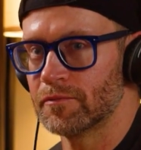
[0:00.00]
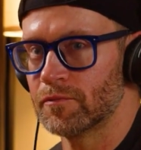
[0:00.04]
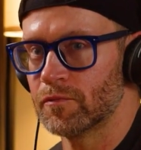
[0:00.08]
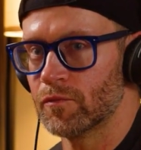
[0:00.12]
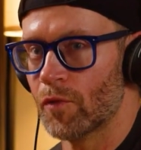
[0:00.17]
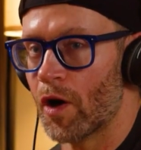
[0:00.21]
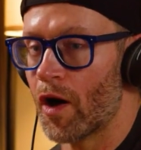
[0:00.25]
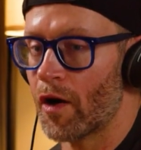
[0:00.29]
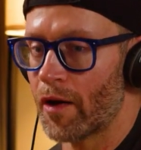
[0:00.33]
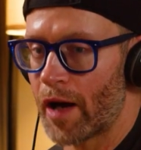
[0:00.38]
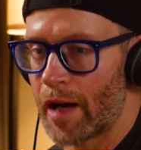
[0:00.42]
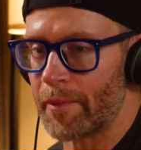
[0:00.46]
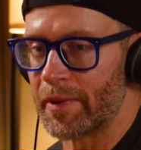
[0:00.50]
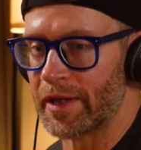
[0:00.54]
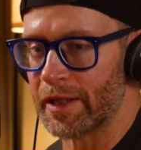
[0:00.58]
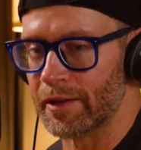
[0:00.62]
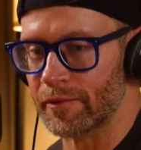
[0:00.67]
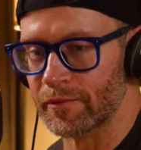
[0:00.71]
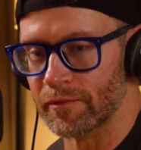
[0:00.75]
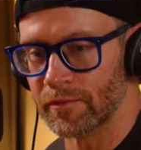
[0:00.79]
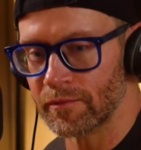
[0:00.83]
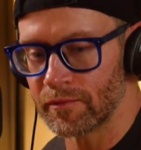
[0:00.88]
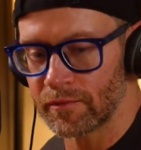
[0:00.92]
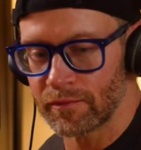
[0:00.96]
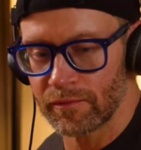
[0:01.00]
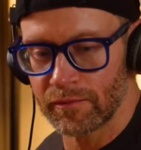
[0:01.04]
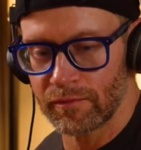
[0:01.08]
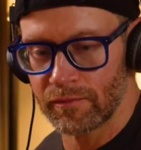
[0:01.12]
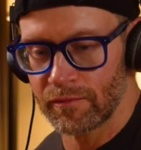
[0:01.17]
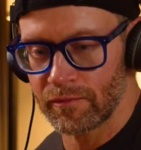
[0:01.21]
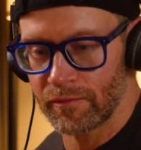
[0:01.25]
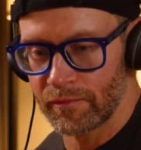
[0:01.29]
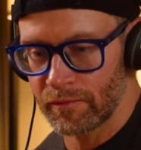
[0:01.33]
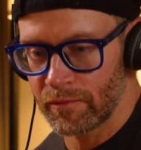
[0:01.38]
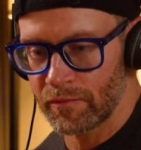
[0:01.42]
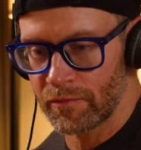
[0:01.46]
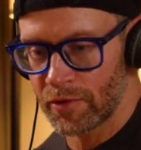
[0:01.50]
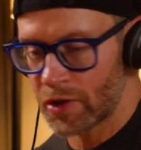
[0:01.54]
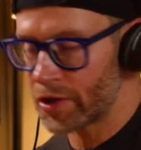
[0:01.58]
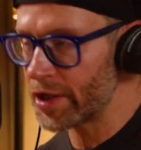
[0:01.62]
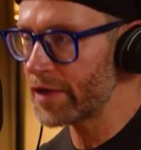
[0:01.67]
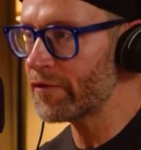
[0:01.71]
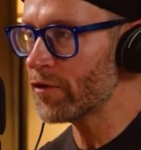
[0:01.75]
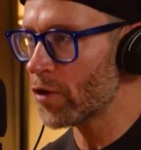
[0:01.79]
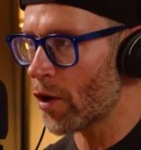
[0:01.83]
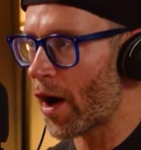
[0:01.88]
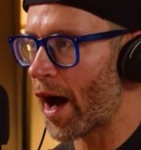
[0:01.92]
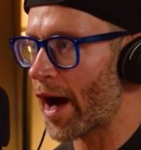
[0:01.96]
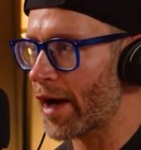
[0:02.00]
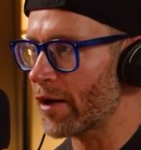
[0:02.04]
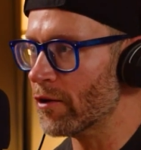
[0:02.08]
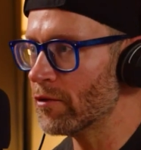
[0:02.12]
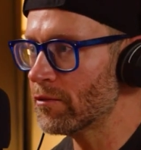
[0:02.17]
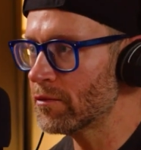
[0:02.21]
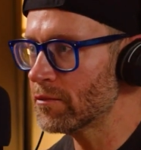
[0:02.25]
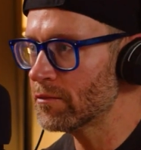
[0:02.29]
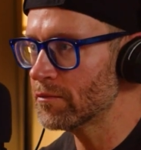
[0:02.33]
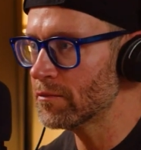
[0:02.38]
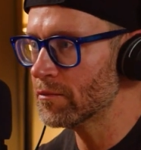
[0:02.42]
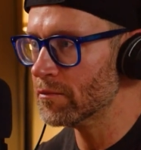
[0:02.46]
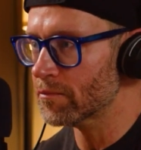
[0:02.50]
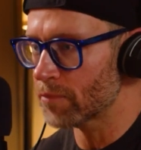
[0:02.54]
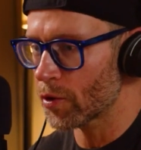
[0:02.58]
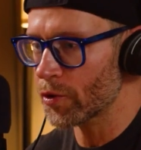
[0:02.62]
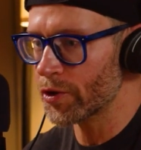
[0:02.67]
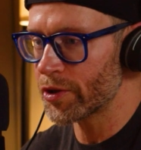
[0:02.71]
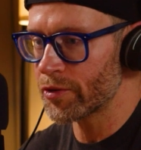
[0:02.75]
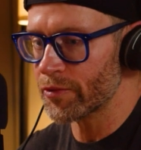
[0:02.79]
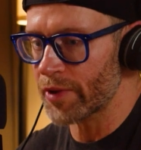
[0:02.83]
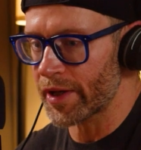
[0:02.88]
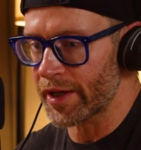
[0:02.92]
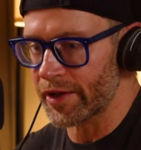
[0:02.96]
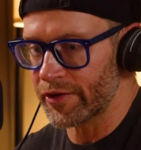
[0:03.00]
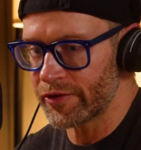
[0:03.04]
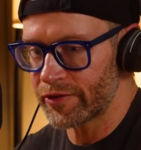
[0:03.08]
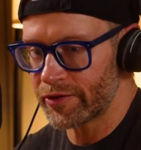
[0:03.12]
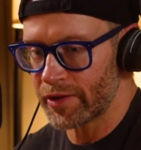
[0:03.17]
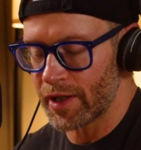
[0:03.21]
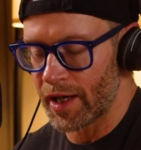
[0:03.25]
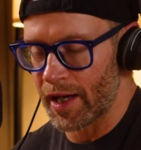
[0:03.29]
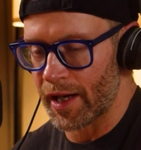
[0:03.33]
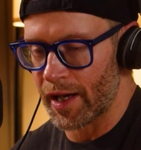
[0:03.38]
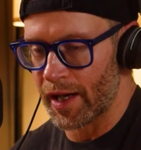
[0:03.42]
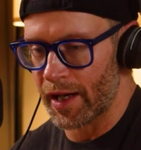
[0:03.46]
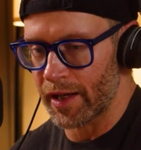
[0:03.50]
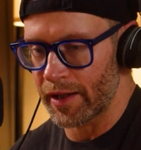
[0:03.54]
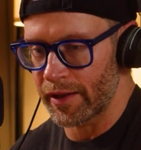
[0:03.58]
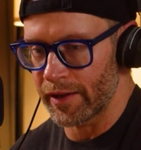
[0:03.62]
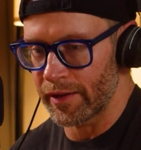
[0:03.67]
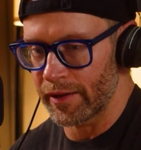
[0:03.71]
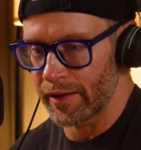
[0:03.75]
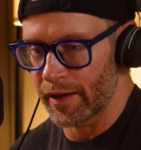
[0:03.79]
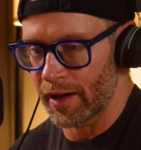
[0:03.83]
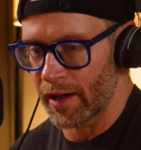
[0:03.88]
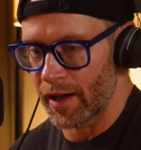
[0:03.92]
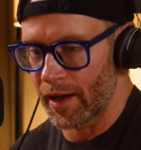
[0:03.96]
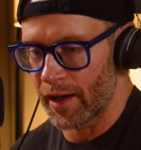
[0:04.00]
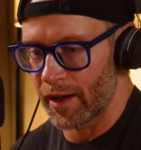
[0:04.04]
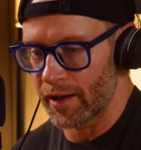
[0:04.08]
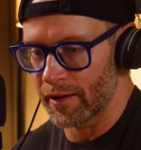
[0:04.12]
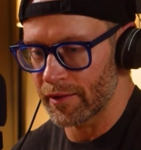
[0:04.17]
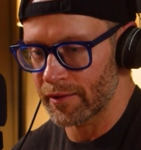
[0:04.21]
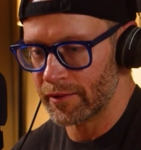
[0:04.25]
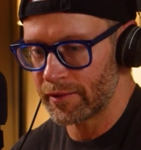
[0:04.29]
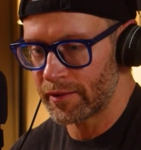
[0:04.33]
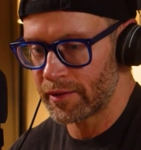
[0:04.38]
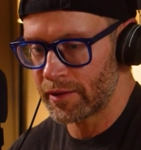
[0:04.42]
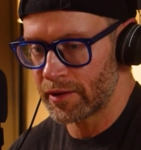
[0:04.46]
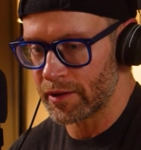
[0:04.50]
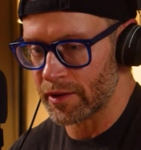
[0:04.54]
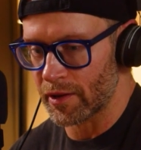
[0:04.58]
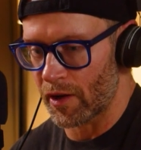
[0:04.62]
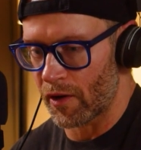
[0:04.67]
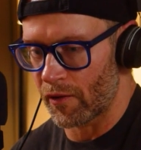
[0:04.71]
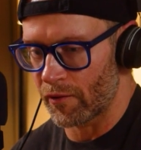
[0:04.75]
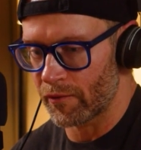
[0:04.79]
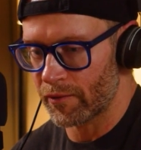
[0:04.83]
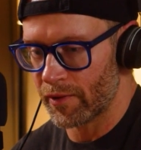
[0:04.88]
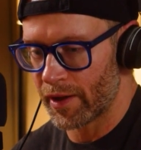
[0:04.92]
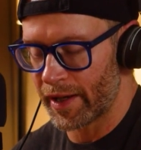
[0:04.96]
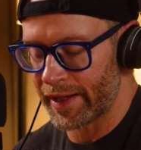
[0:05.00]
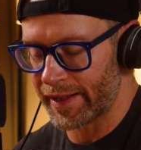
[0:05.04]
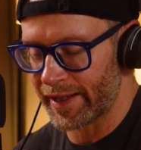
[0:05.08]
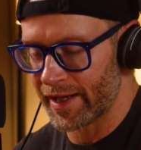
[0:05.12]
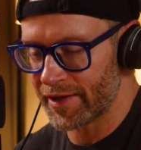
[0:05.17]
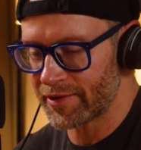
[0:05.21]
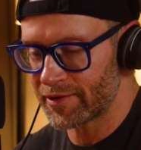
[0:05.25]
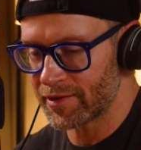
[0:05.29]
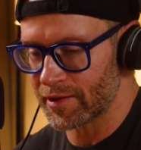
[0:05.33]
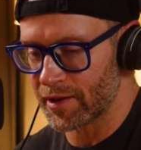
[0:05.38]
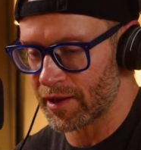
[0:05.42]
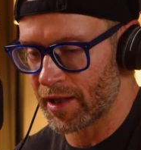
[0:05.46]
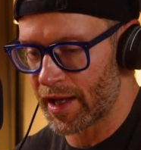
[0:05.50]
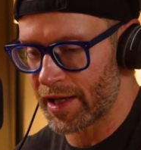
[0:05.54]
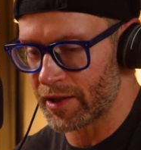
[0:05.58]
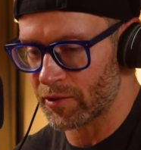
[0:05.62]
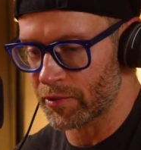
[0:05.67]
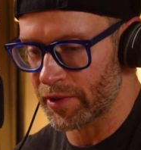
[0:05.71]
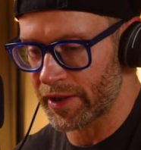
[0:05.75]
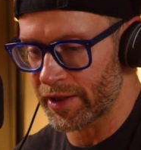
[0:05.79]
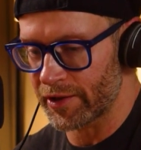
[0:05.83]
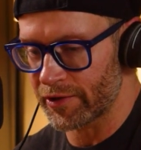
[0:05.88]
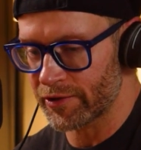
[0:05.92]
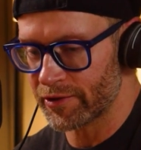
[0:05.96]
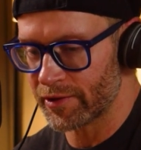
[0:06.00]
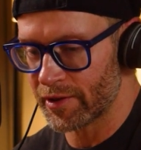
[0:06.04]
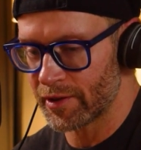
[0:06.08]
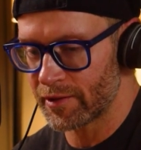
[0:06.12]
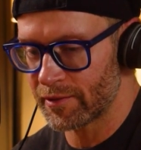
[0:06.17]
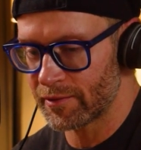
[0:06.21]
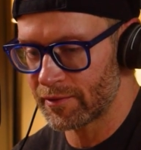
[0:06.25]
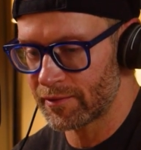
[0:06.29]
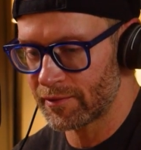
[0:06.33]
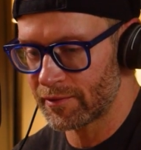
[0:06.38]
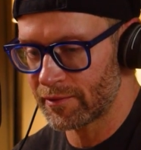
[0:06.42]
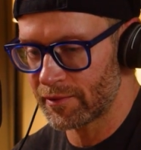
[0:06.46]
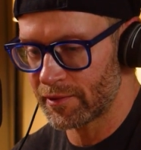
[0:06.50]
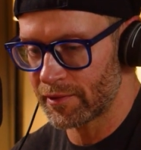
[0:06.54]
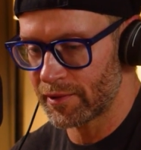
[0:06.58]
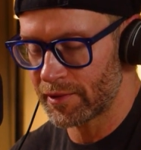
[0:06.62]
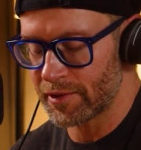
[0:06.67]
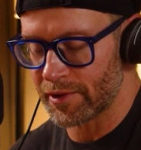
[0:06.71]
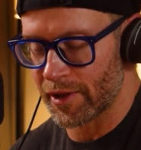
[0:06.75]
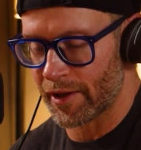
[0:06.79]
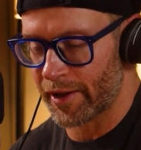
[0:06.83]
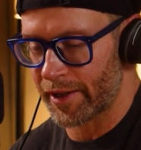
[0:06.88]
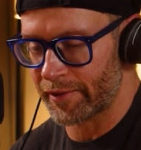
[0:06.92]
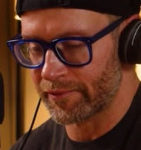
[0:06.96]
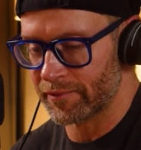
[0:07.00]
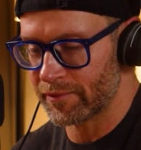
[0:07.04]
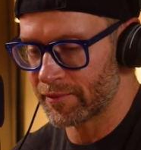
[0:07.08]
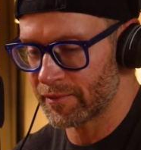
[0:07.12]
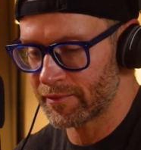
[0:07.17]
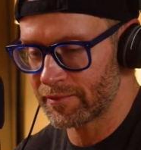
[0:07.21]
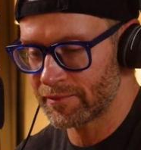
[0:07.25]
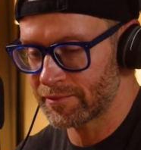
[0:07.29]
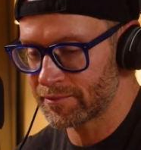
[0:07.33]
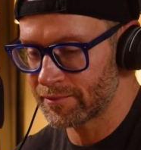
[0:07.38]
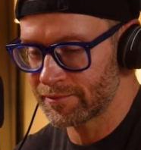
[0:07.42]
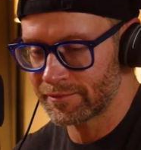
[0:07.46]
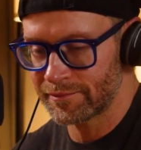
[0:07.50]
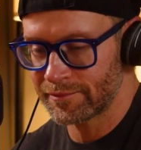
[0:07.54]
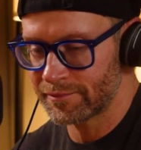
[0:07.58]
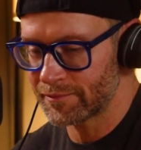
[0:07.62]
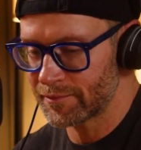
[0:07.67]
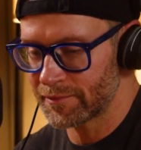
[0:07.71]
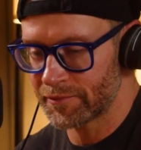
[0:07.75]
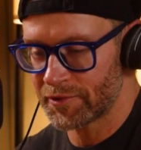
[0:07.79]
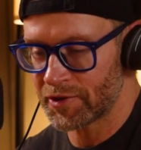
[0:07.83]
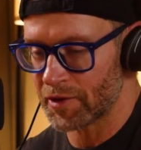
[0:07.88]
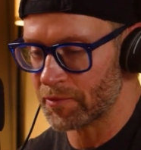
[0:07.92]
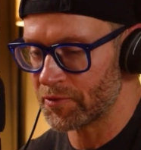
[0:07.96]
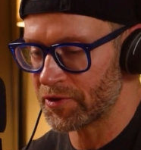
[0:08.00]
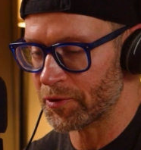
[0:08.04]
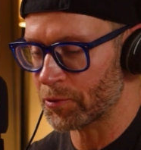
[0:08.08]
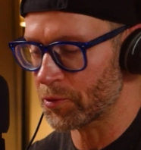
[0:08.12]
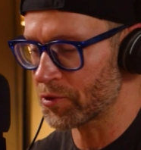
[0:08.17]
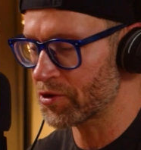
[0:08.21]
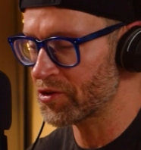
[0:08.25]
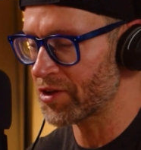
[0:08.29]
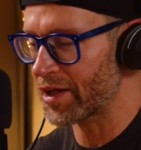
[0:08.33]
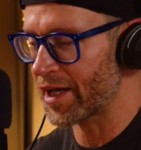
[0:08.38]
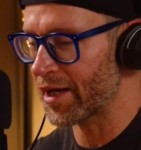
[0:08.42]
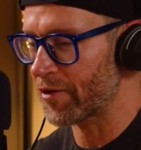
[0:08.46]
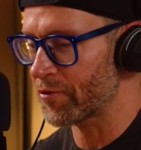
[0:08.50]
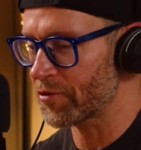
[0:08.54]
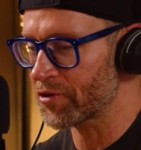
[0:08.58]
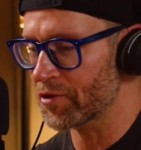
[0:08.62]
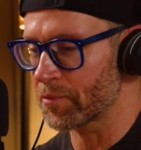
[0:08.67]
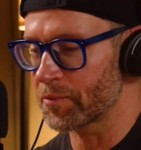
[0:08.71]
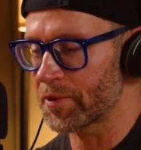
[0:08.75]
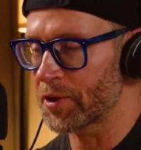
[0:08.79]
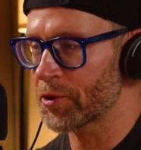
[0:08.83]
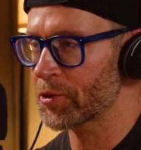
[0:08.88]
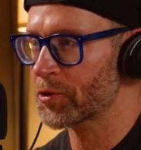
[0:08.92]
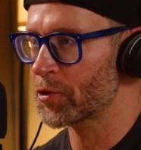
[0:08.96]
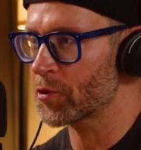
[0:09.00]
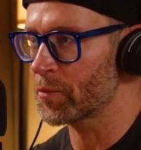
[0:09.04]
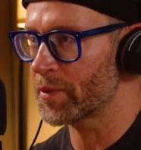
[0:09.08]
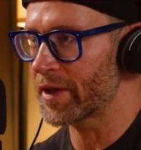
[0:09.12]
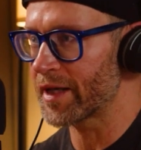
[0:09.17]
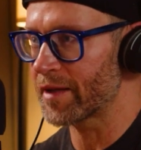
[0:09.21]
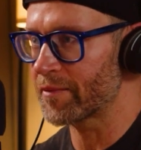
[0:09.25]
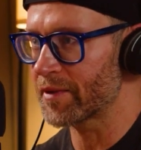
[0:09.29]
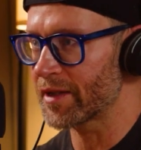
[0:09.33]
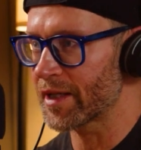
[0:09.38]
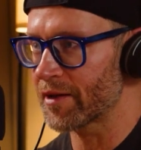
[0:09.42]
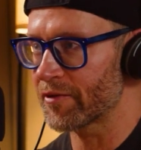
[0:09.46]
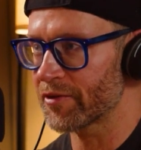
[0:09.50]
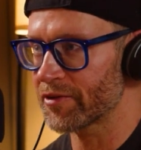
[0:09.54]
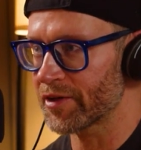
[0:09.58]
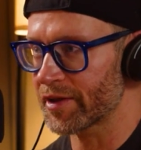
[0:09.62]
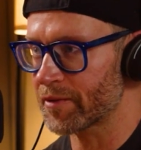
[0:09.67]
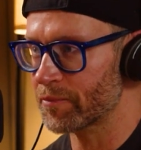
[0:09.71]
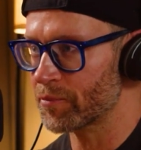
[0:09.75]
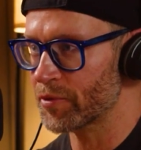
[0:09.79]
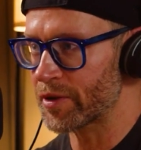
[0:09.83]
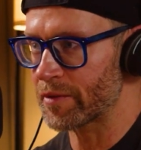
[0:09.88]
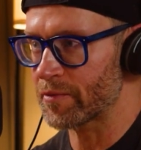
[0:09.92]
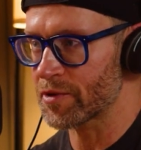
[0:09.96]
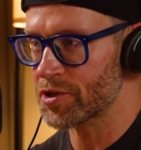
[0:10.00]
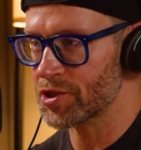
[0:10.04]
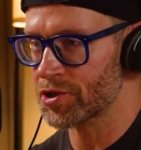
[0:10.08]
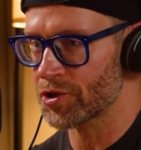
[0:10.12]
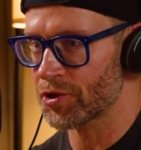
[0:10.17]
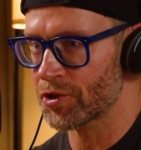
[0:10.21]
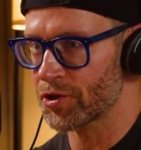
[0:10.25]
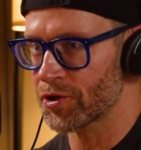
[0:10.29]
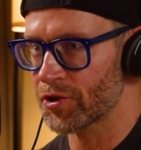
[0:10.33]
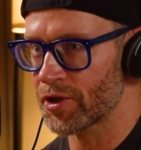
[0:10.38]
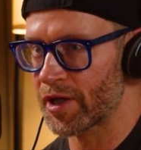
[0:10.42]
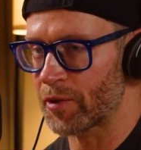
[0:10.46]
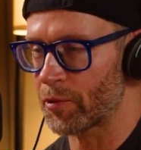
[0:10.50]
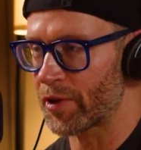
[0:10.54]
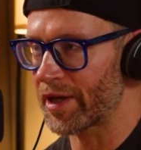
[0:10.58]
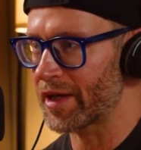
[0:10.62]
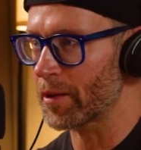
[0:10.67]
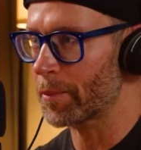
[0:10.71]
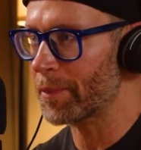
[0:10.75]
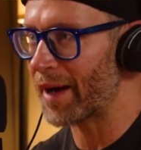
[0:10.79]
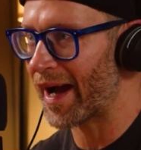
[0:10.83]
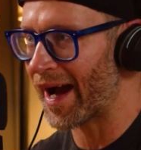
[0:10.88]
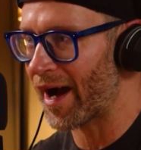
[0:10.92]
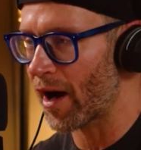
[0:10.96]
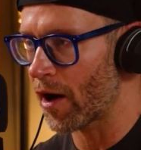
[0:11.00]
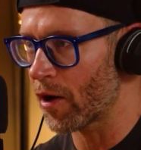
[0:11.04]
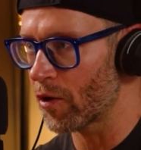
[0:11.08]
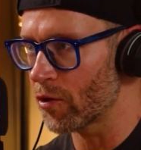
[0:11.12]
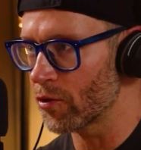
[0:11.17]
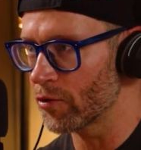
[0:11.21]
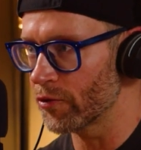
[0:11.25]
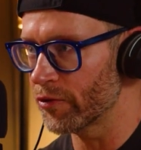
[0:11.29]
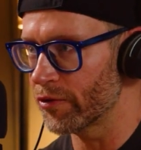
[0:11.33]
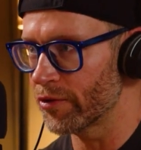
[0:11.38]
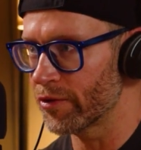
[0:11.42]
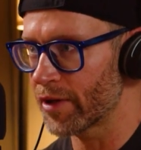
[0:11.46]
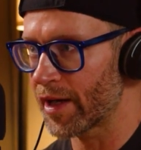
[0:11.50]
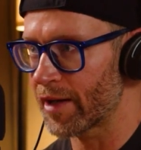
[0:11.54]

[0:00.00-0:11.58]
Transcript: well, I mean, Cleveland, Ohio, mm-hmm. born and raised, and uh, you know, I guess in a lot of ways, you know, I some would say I was a miracle baby. I was like premature. I weighed a pound.